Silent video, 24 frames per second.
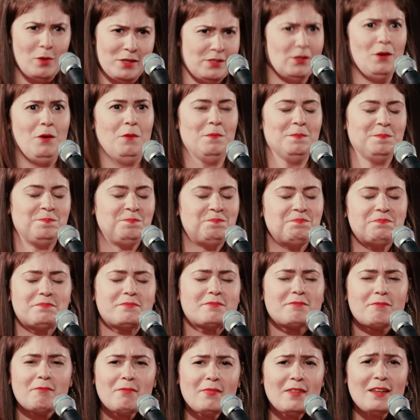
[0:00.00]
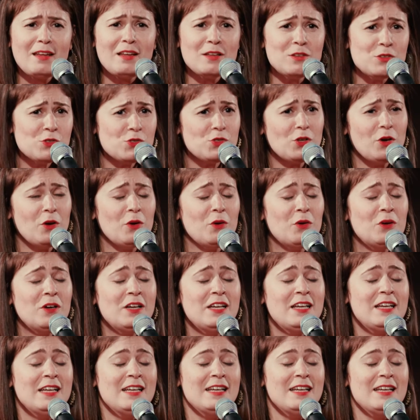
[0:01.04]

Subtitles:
croissant. So